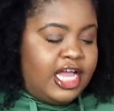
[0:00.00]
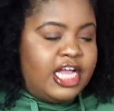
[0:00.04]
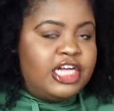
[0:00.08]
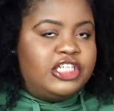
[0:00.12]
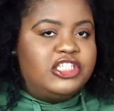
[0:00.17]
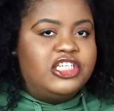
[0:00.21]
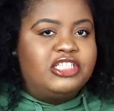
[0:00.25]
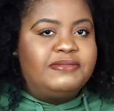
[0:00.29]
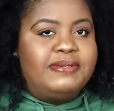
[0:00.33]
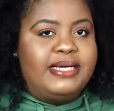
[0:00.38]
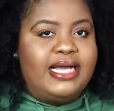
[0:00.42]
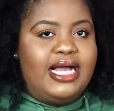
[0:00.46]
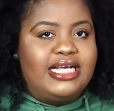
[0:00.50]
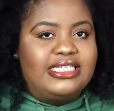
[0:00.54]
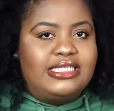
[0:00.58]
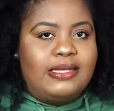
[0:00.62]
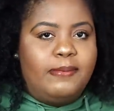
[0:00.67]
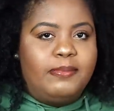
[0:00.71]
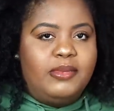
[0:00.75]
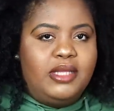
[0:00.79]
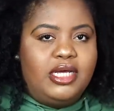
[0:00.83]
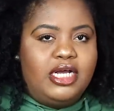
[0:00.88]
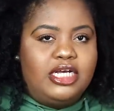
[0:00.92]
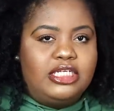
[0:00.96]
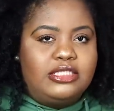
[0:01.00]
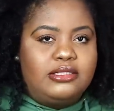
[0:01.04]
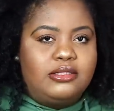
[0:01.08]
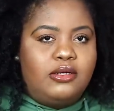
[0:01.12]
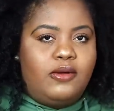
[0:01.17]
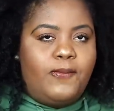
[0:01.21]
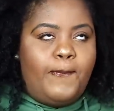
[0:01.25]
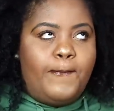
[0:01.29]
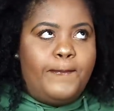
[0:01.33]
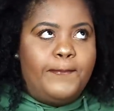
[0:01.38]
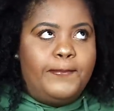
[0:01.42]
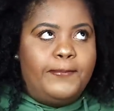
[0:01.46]
Just because something is
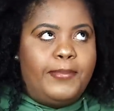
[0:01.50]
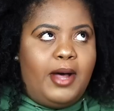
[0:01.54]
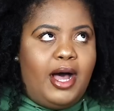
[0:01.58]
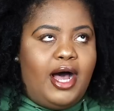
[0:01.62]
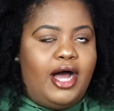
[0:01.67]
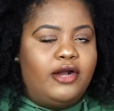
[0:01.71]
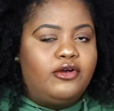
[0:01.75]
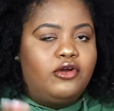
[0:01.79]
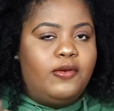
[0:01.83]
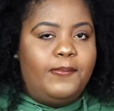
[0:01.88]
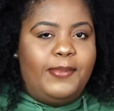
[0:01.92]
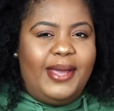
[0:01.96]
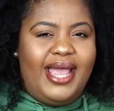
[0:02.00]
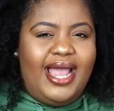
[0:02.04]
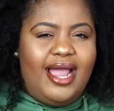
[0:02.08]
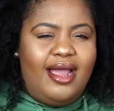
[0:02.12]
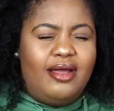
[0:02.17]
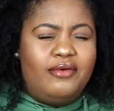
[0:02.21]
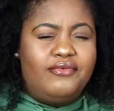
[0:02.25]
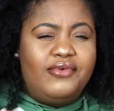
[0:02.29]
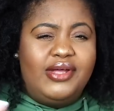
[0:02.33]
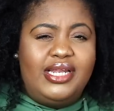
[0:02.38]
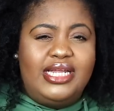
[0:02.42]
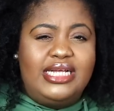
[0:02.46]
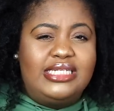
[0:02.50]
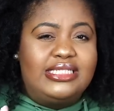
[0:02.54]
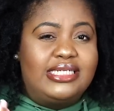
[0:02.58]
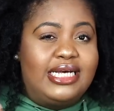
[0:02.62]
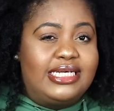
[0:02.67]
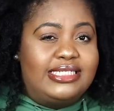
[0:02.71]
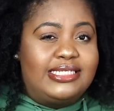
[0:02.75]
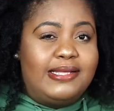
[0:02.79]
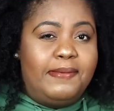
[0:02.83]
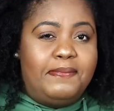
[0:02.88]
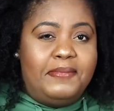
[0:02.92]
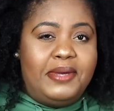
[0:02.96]
bond repair, it really
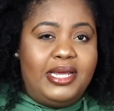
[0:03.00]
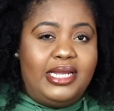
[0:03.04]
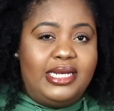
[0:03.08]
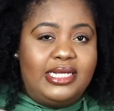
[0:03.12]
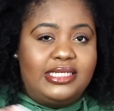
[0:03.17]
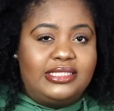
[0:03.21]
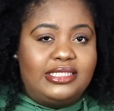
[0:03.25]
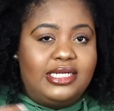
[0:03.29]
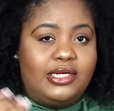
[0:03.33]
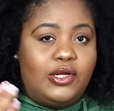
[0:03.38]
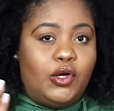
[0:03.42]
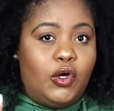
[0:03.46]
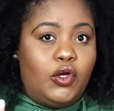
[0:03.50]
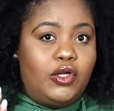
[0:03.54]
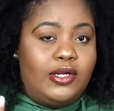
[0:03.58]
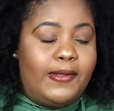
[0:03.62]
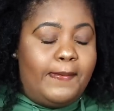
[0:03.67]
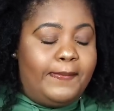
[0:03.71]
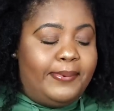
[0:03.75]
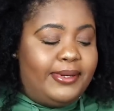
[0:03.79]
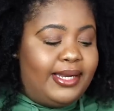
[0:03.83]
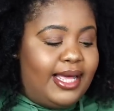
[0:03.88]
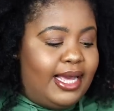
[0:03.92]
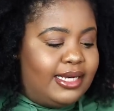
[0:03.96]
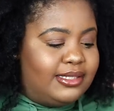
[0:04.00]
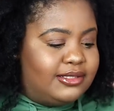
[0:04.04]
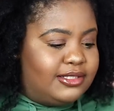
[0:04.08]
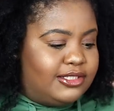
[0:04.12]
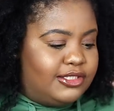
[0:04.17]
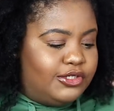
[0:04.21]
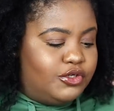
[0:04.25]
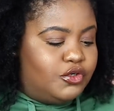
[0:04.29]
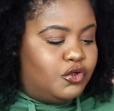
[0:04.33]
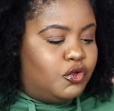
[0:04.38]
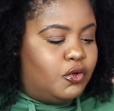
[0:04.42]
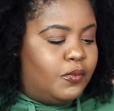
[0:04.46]
doesn't mean it's an Olaplex
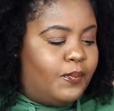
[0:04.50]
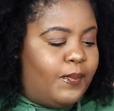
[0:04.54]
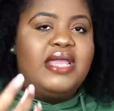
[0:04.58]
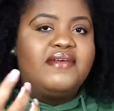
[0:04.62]
dupe.